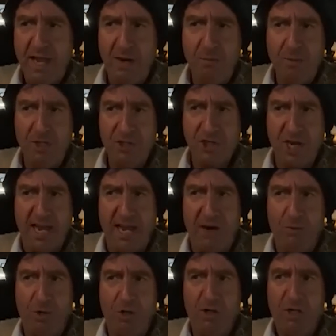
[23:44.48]
much
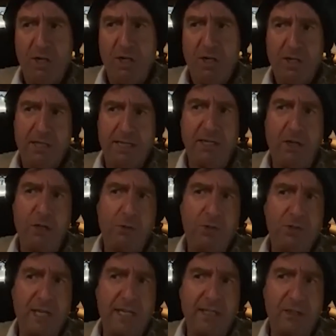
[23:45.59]
our, like, in other
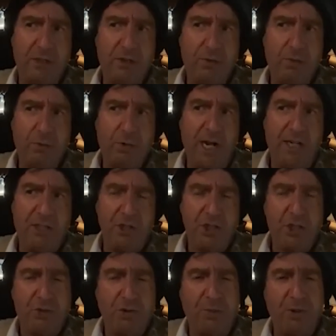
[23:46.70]
words, like, we're not just
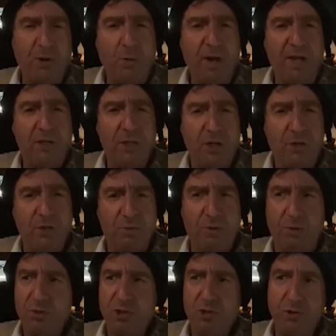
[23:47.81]
stripping away clothes,
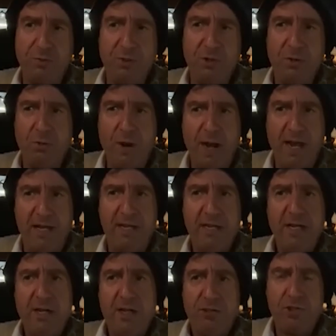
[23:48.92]
but we're stripping away
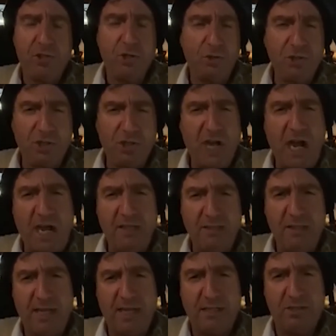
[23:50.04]
the social
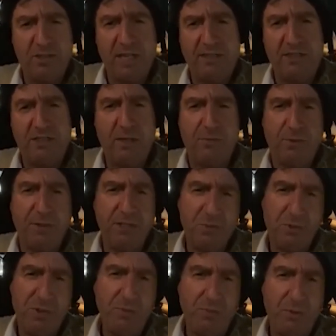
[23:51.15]
context that separates
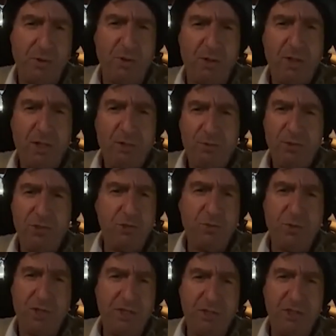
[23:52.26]
people, which is
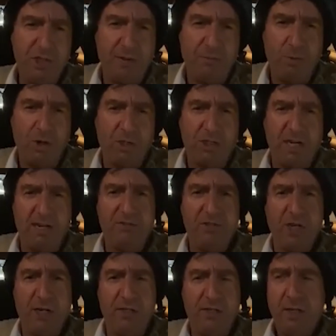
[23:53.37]
really the same work that I've
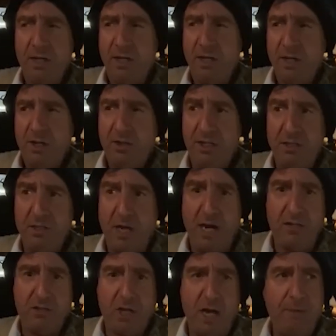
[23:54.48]
done the
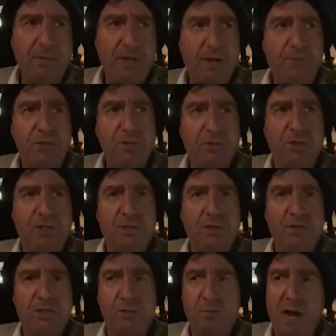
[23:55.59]
entire time that I've been doing
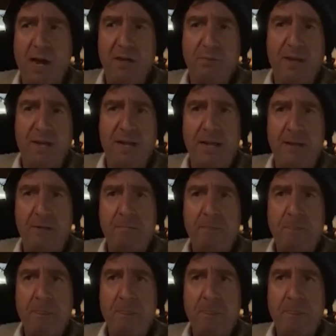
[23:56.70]
this body painting.